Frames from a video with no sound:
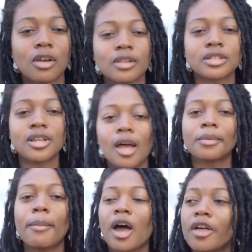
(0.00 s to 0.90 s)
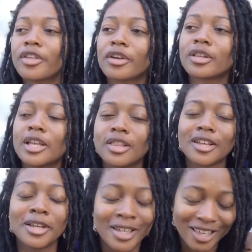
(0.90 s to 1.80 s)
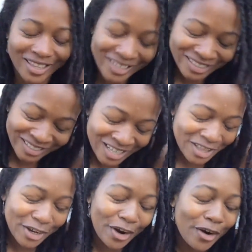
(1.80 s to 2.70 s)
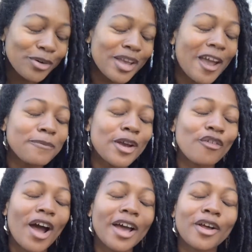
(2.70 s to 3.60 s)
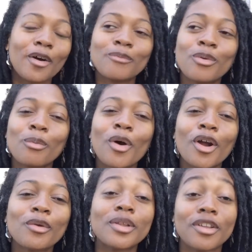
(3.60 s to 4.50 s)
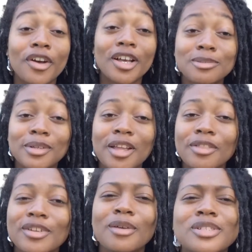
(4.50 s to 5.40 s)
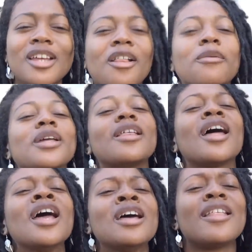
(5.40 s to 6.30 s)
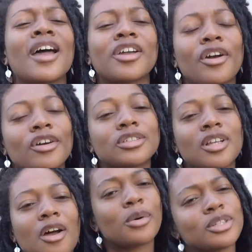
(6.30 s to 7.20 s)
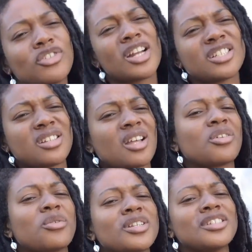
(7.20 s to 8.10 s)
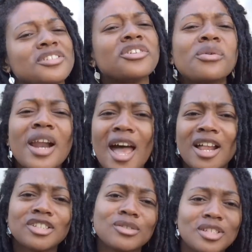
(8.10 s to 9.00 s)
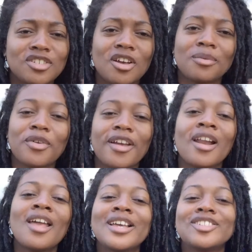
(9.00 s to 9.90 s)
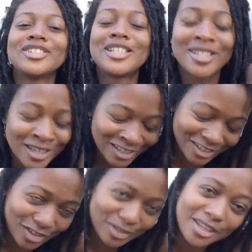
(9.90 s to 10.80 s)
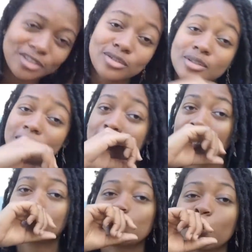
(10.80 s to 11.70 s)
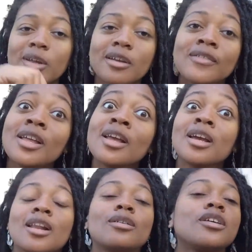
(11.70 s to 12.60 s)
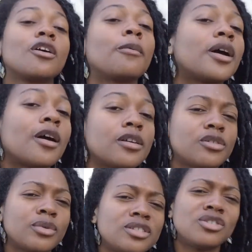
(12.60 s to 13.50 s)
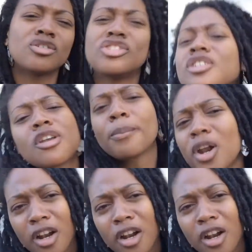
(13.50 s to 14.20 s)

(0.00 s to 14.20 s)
all the time. And the girl who gave me a ride home from work with her husband the other day was telling me that girl's always trying to tell her what to do and how to do the job right. She said she was gonna snatch her weed, and I was like, oh my gosh, you know, she's just gonna put